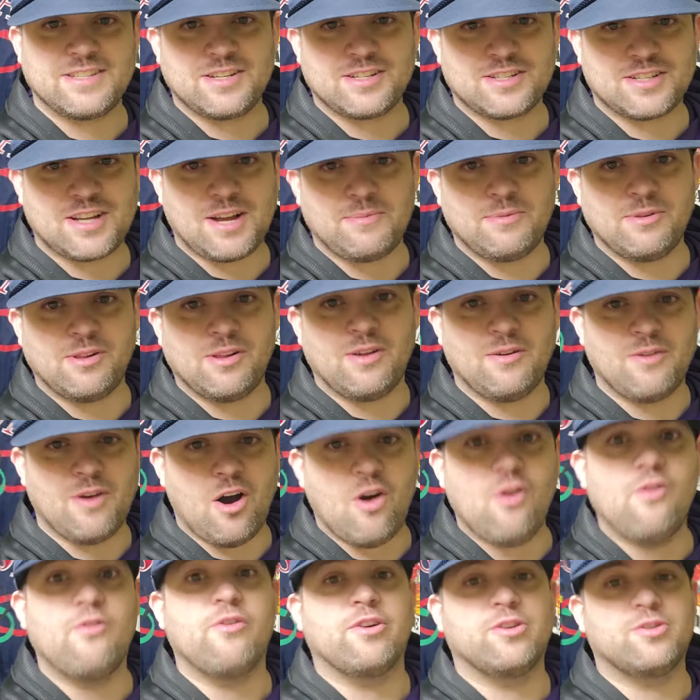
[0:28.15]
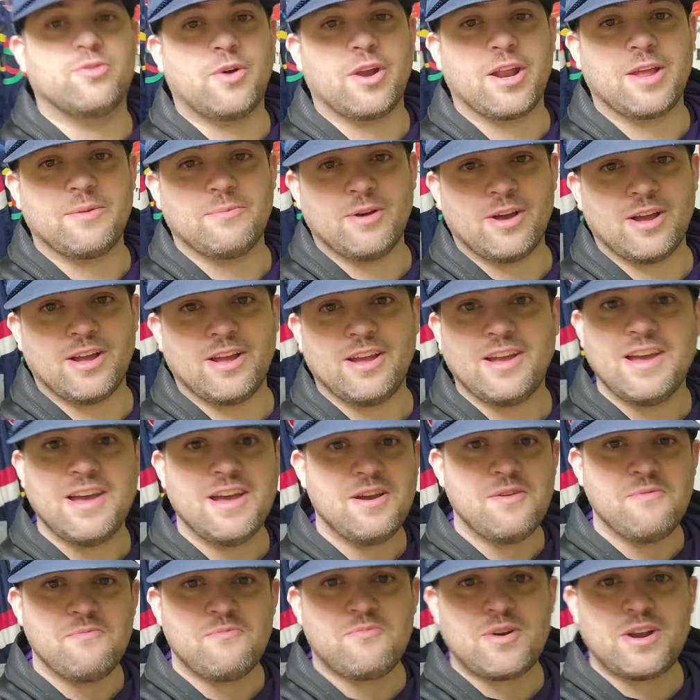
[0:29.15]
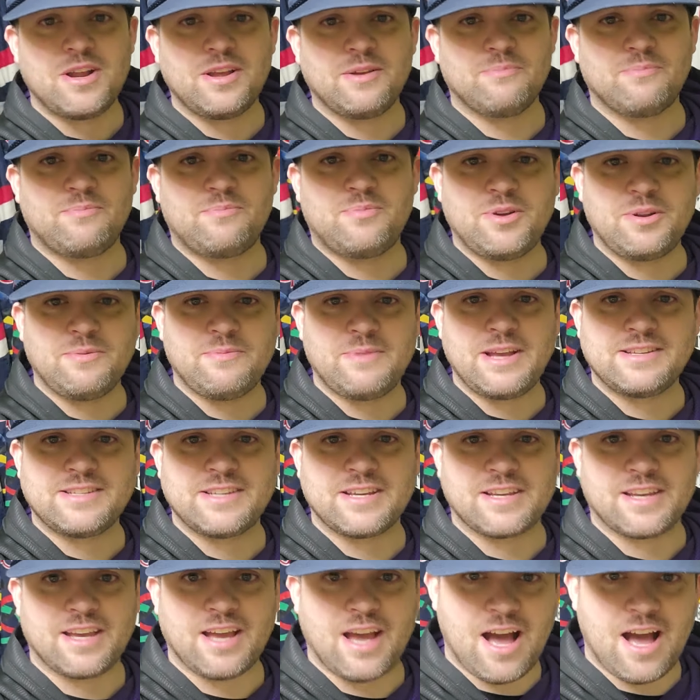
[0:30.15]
There's a couple over 20, but pretty pretty basic.